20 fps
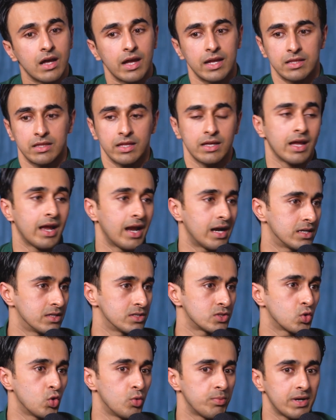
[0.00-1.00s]
I think I had
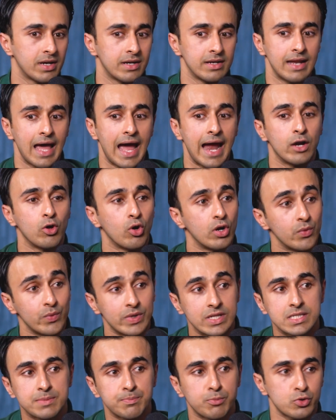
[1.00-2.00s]
the scope, and Dad
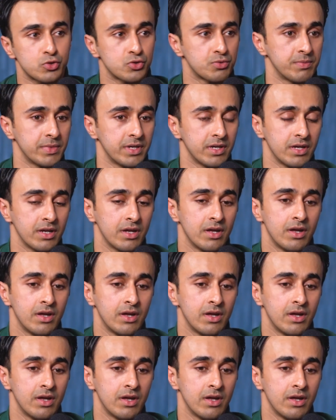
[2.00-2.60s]
always pushed me